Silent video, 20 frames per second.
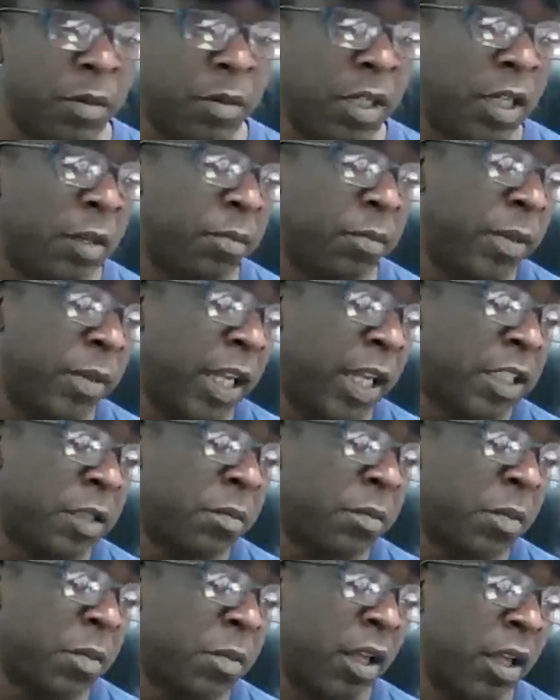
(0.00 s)
up next
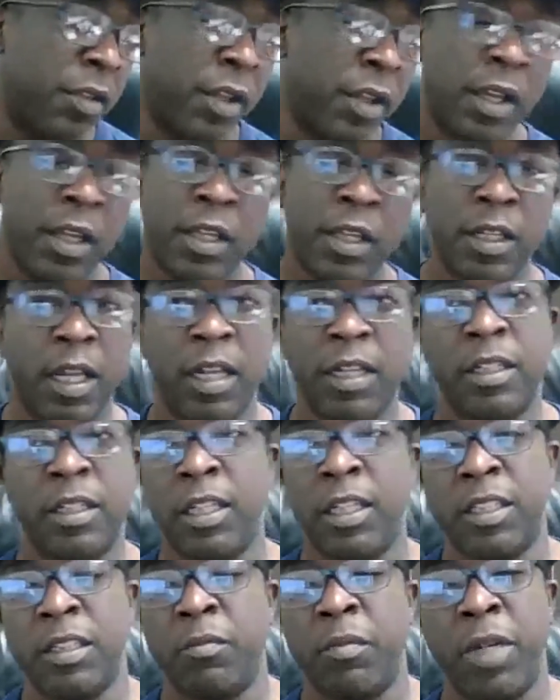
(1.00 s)
month. That
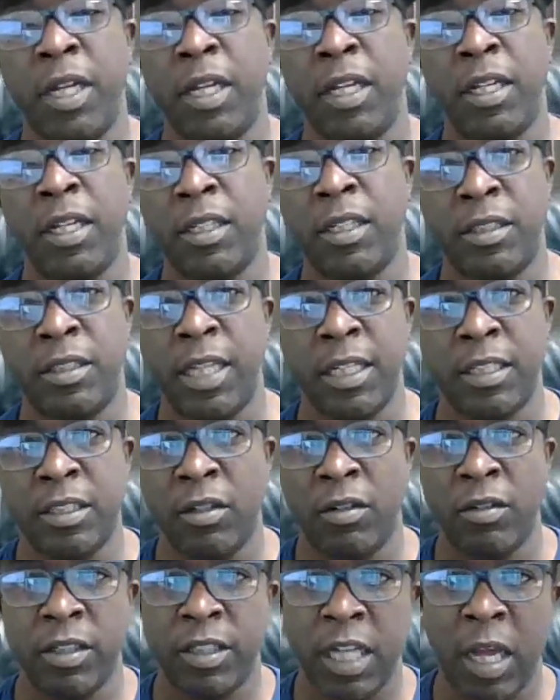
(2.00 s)
doesn't mean that that's the
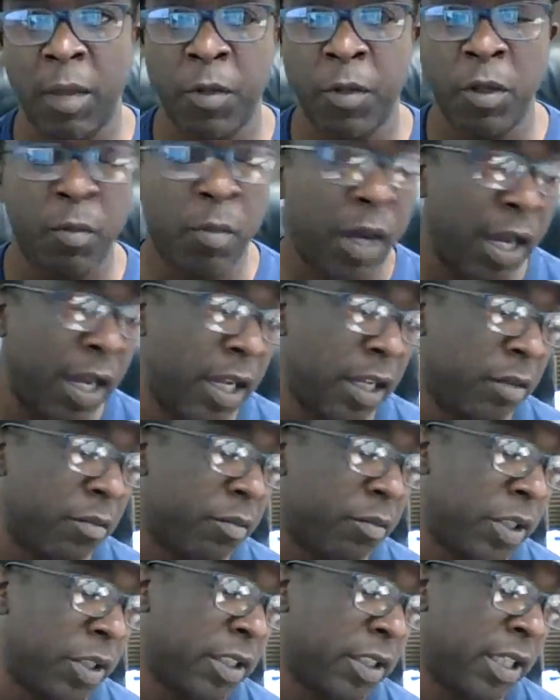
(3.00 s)
only time you buy it,
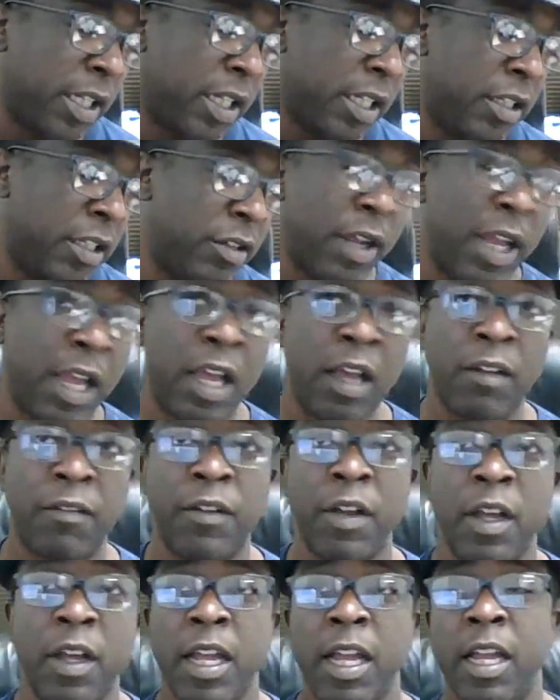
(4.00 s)
but then you have
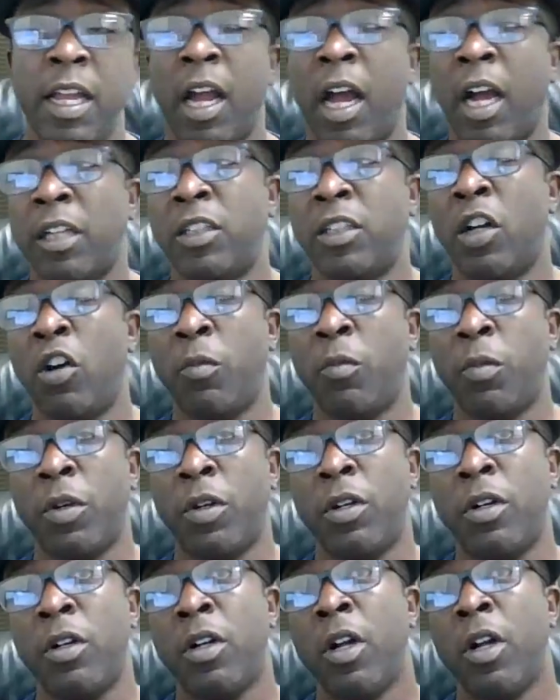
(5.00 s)
in
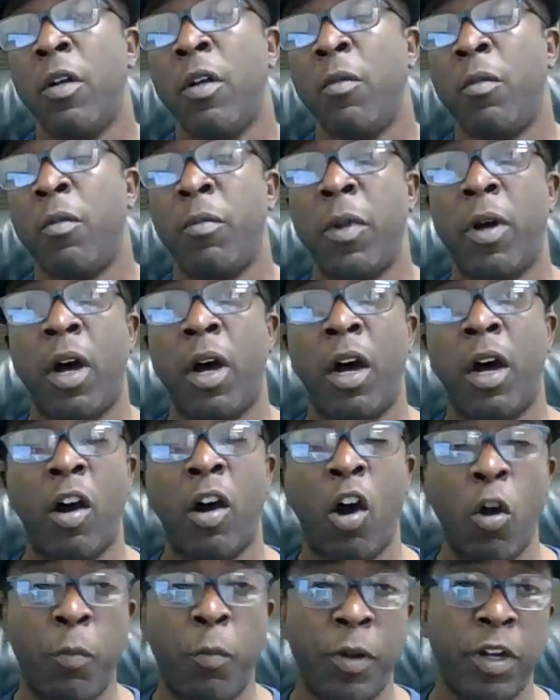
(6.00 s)
October
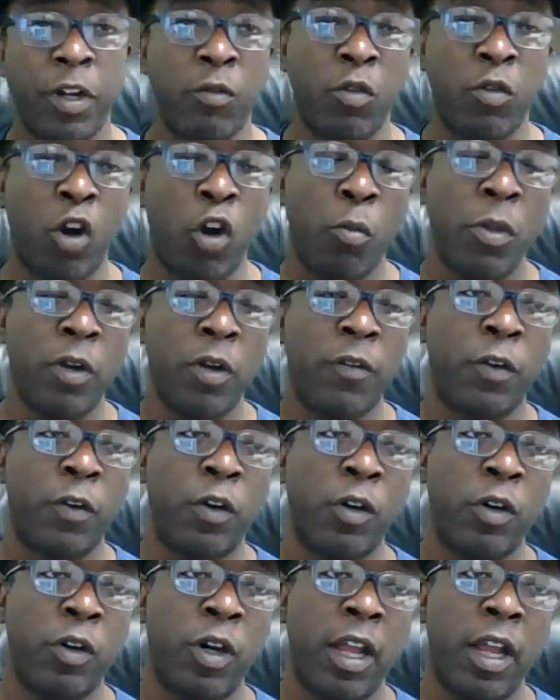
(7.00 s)
open enrollment
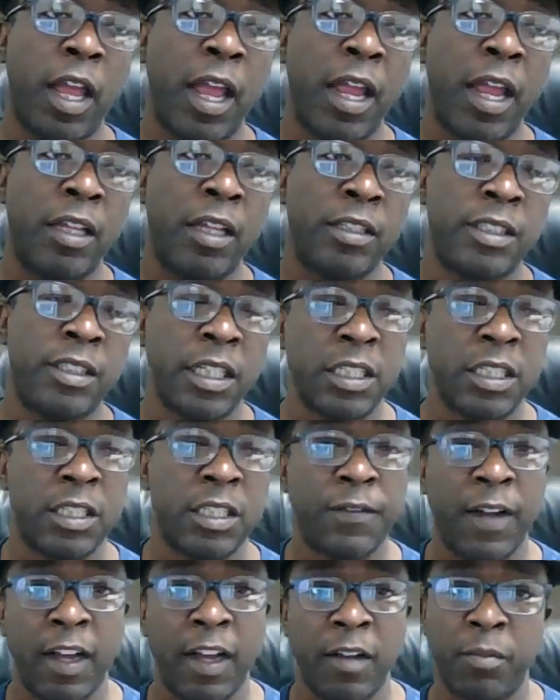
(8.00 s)
for
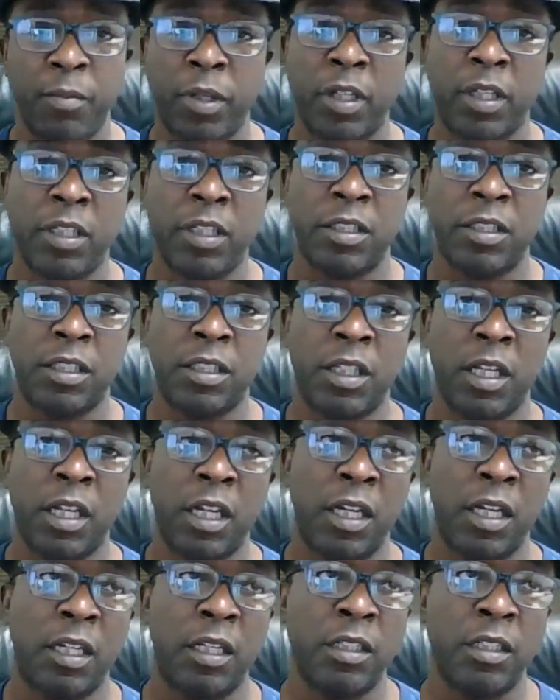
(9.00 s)
65 plus.
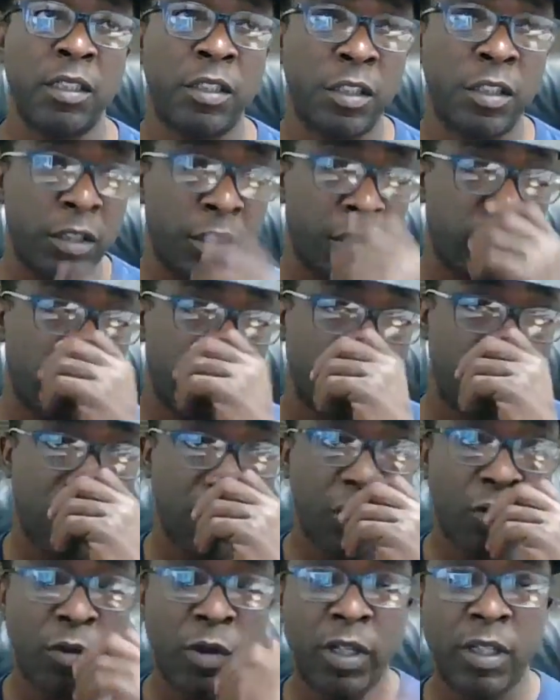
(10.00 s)
You're
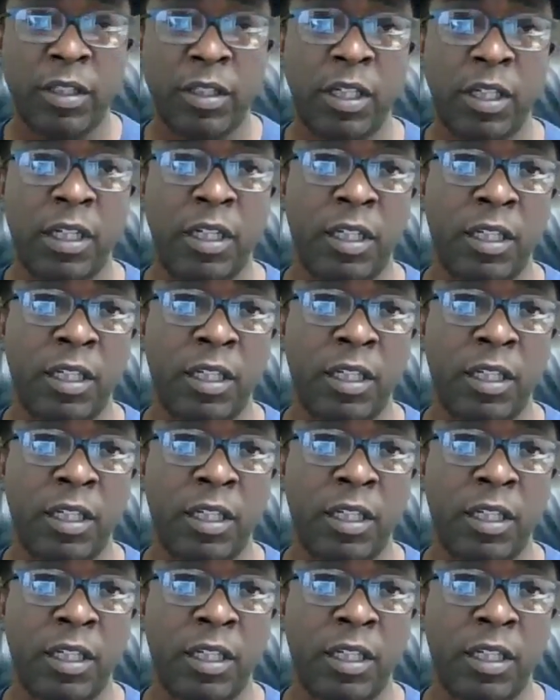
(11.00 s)
with